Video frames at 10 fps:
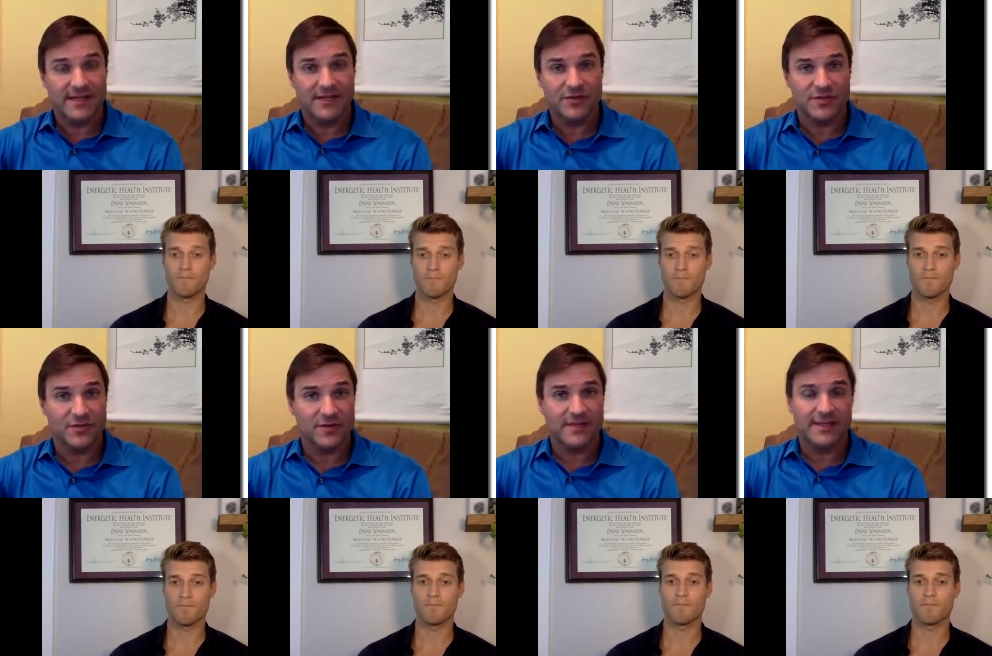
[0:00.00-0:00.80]
Speaker 1: interest,
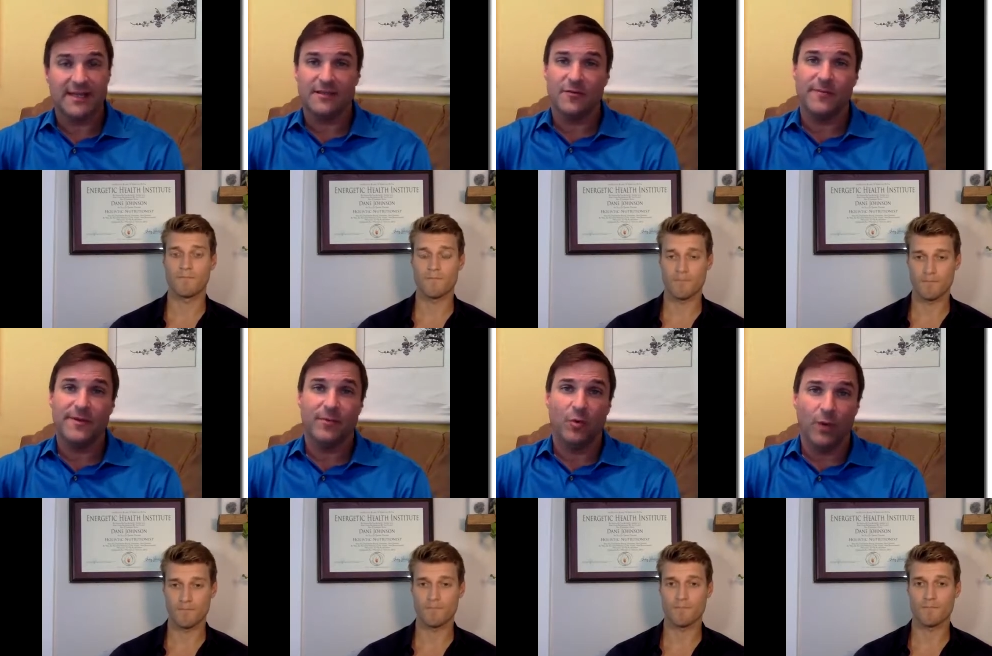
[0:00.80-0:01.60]
right, to get their
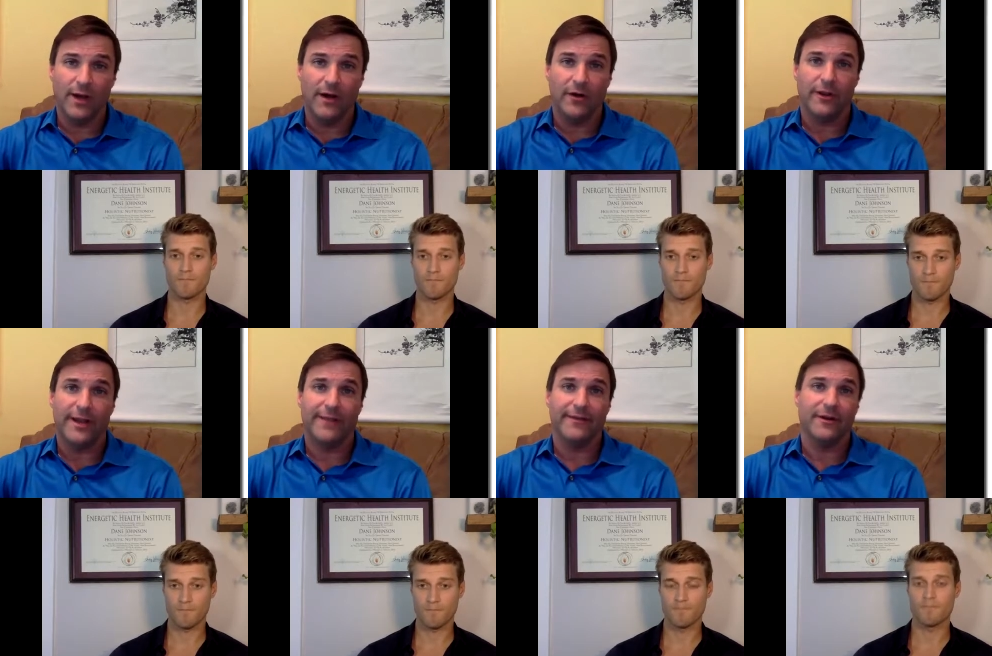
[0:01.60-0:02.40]
people well,
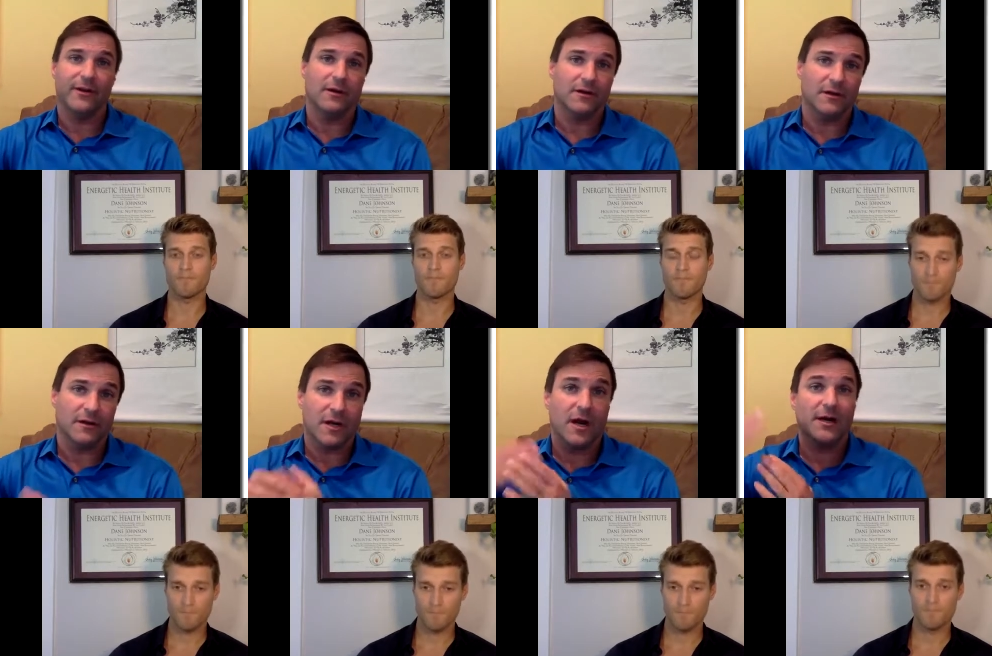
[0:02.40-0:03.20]
and their, their
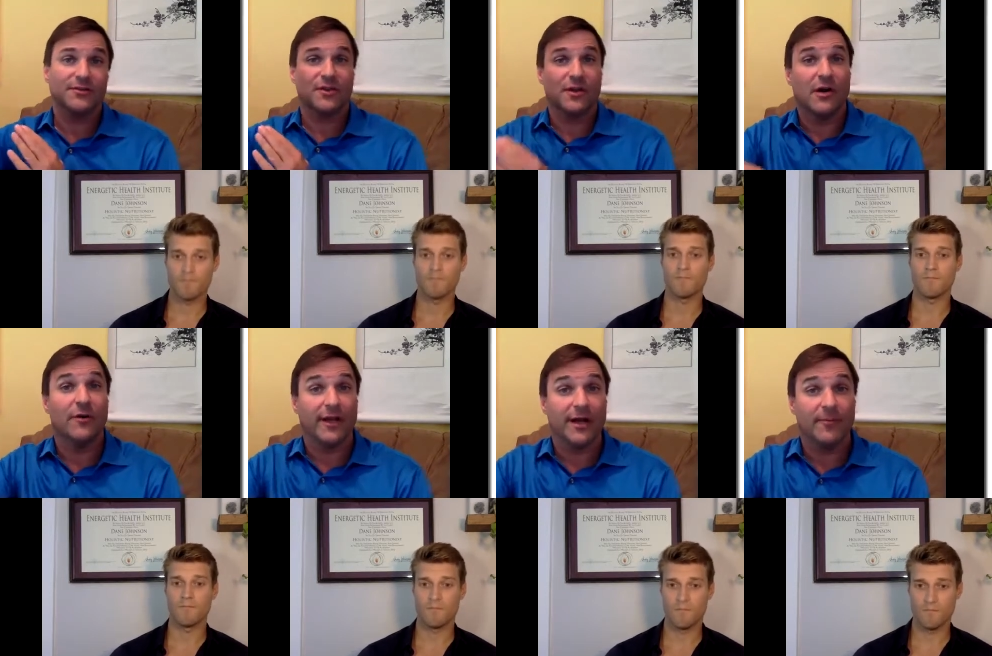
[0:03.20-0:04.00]
costs are
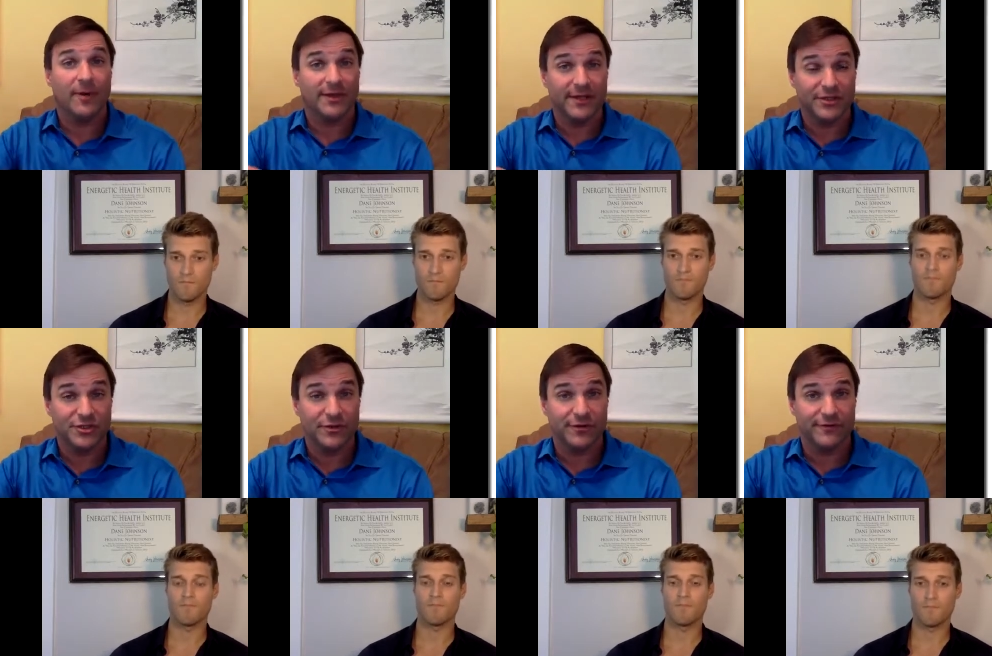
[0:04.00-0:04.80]
going up on the
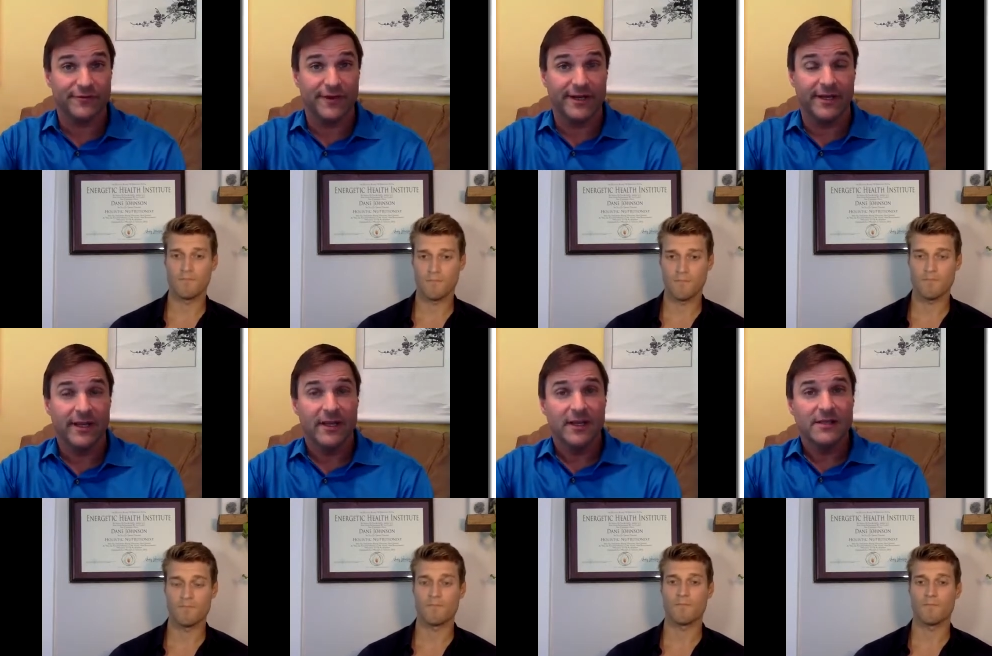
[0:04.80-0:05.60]
insurance front.
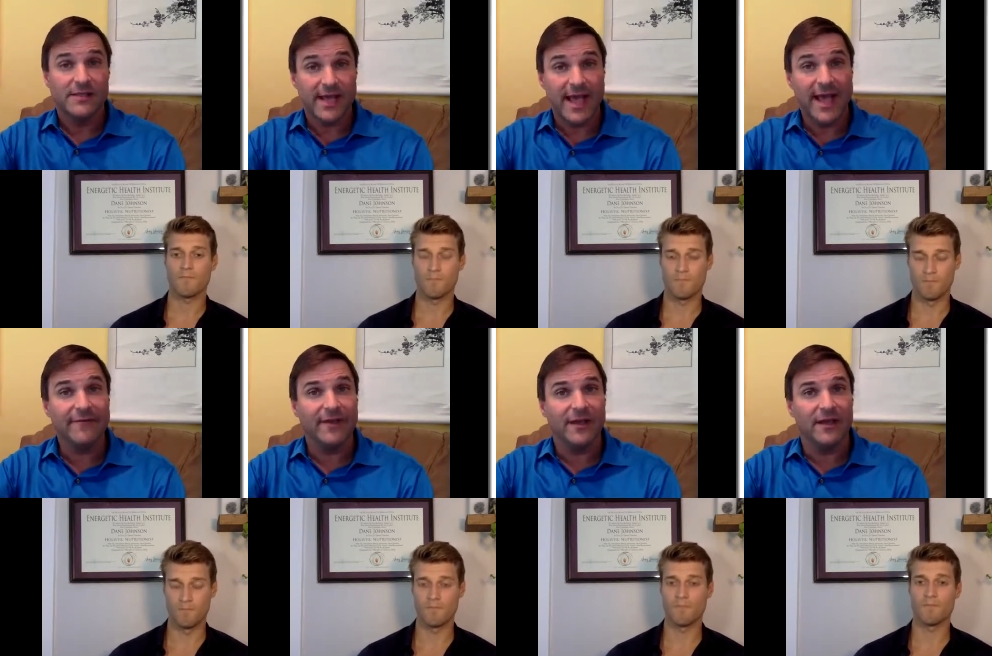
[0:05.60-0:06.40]
To mm-hmm. have
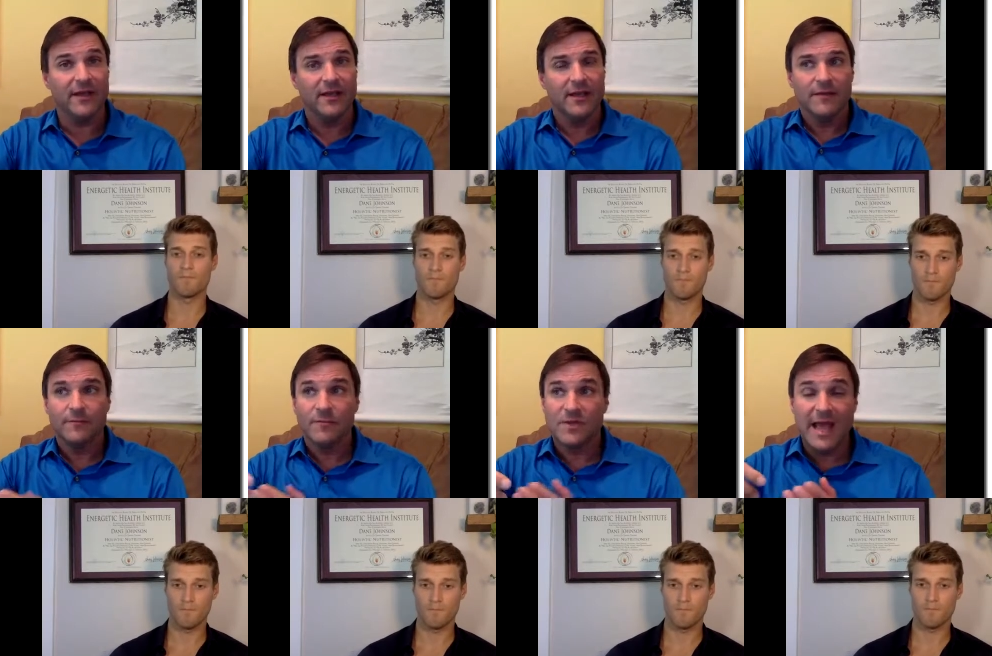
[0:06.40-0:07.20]
a
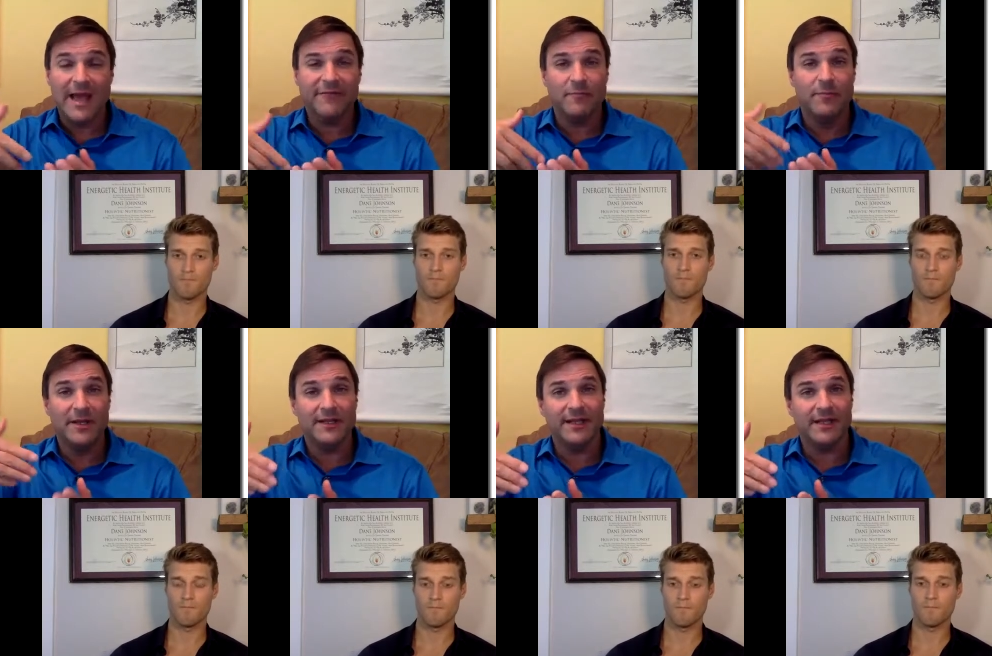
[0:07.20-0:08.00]
to have
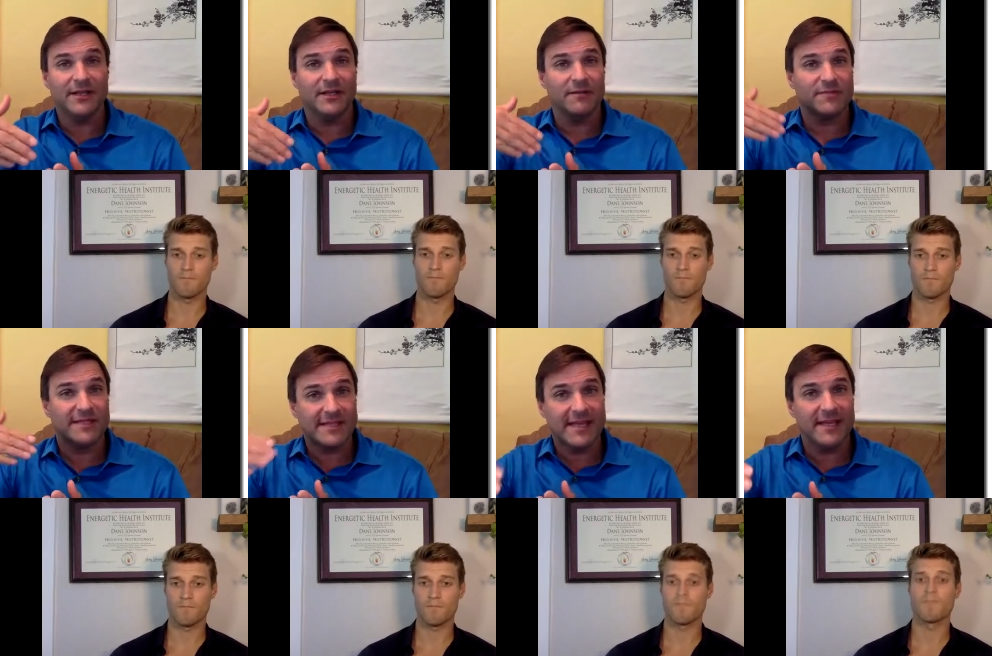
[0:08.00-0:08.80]
ability to
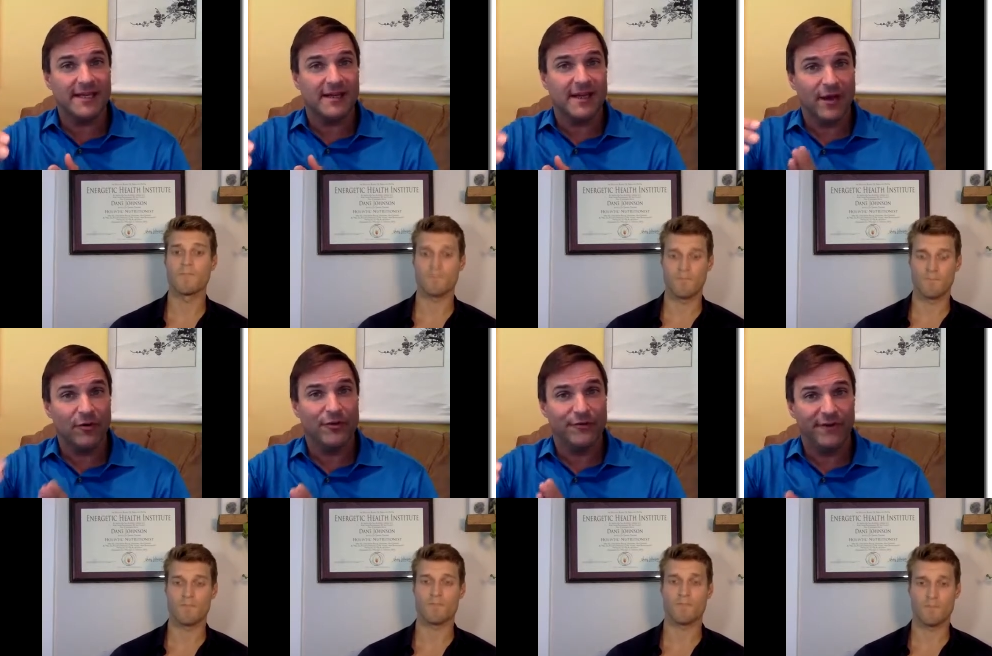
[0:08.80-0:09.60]
seed a health
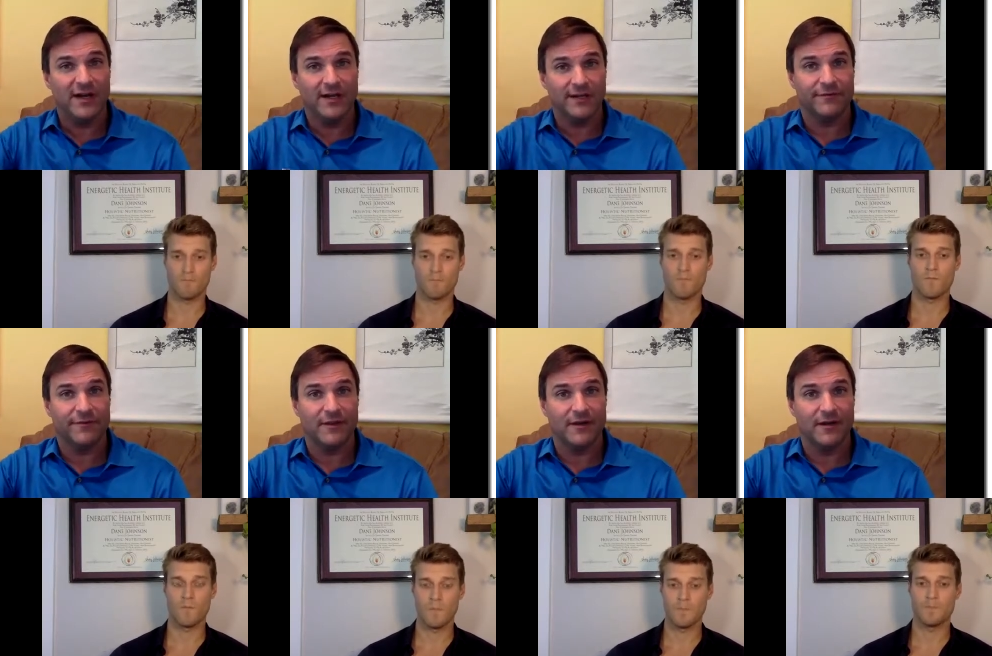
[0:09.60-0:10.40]
fund for
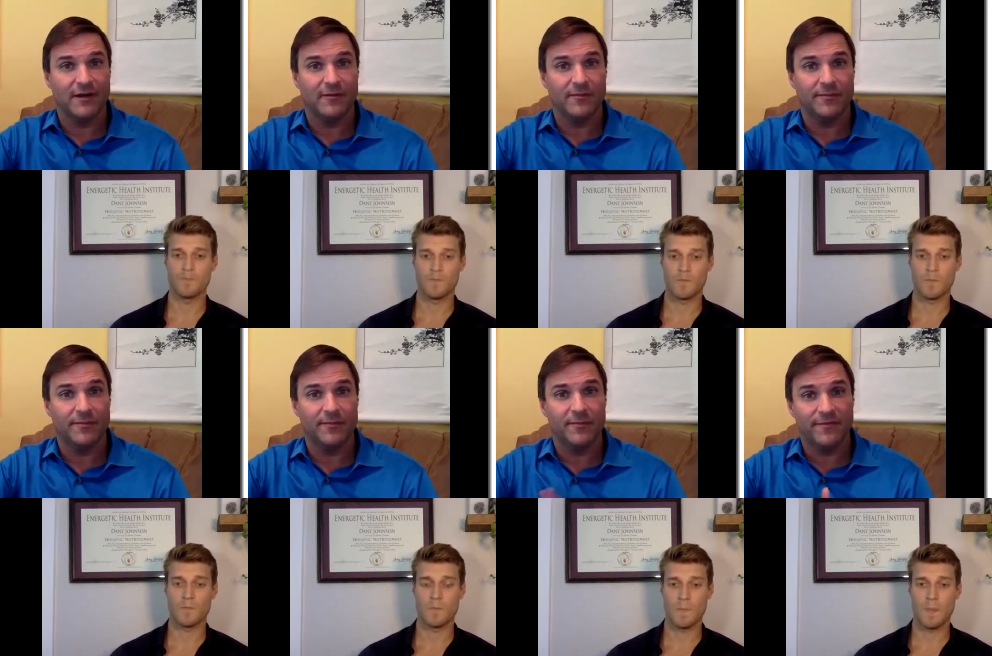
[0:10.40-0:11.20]
their
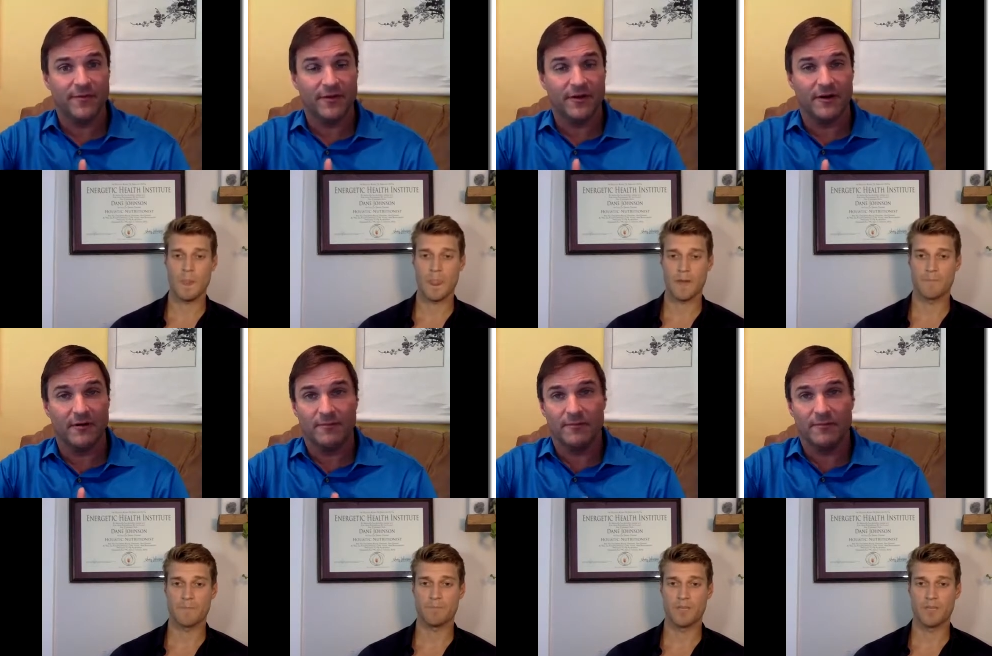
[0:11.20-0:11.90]
for their